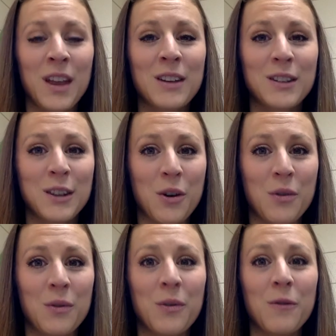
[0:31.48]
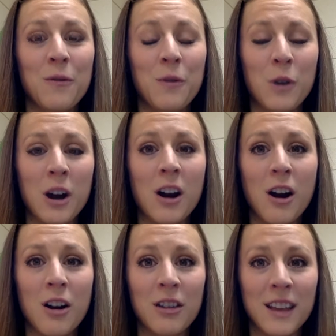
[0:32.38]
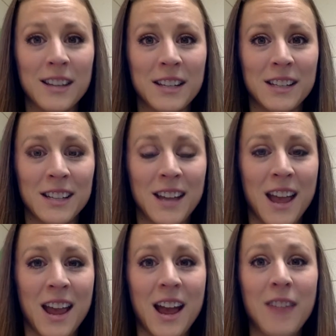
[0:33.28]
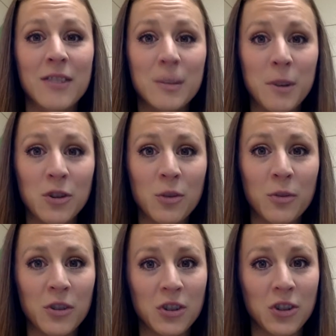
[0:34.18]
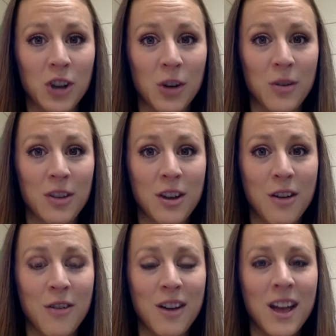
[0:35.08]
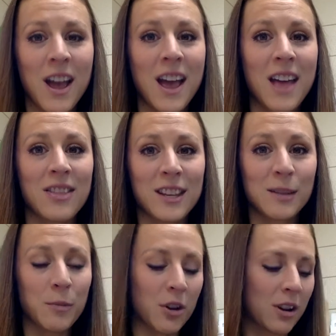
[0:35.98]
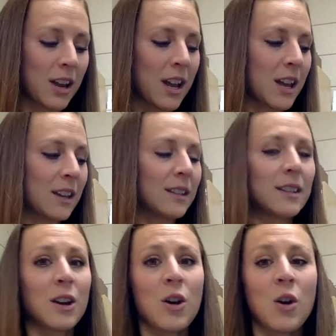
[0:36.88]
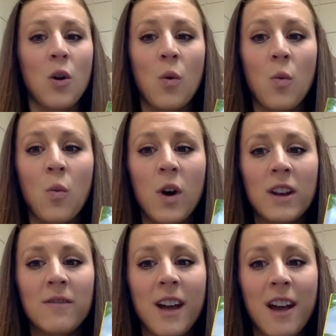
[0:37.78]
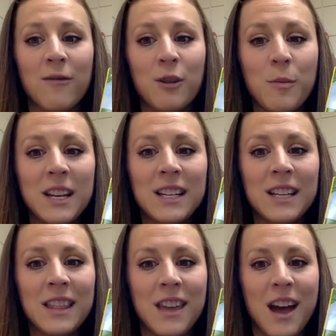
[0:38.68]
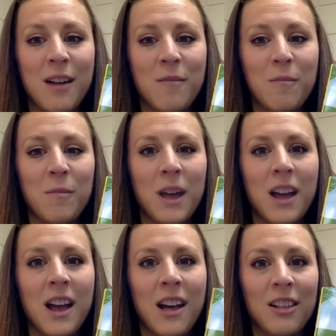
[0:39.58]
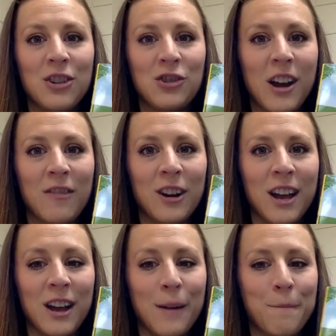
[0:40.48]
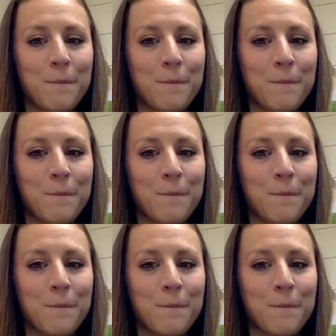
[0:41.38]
So, for our lesson today, I have a special book to share with you. And this book is What If Everybody Did That by Ellen Javernick.